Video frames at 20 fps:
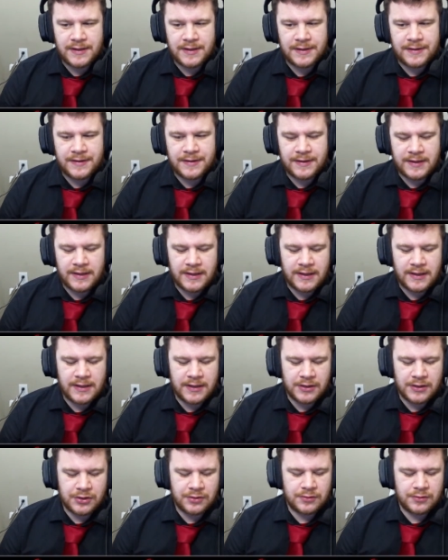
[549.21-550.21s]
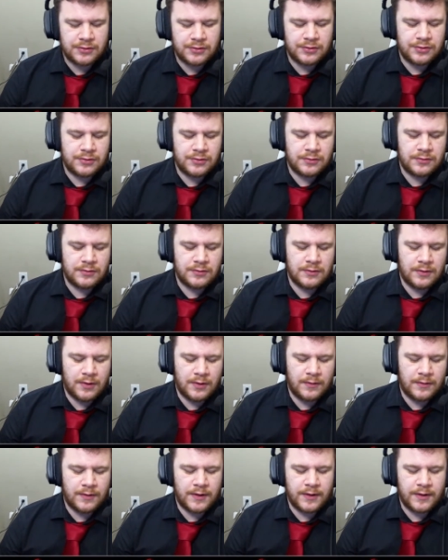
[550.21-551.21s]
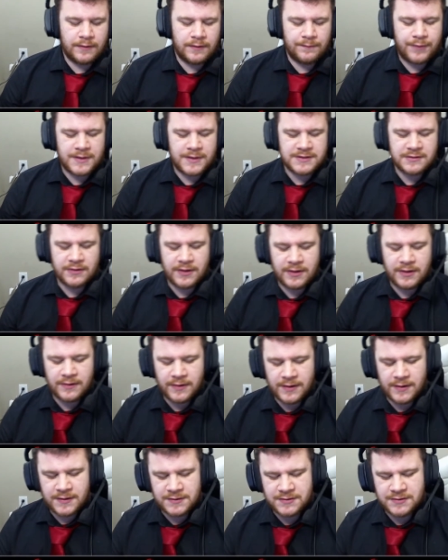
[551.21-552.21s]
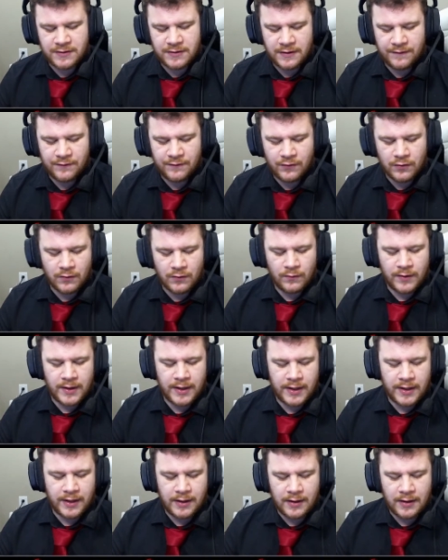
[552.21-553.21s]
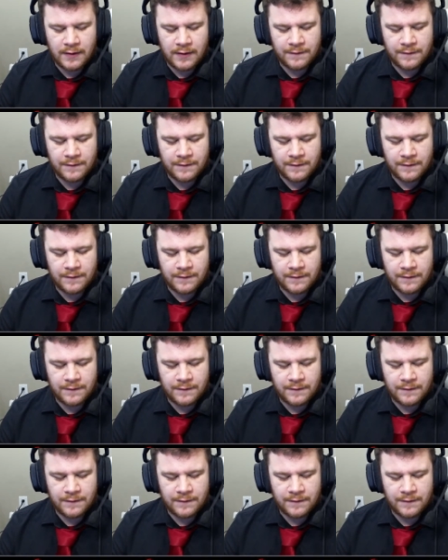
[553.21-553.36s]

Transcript: the history of Norway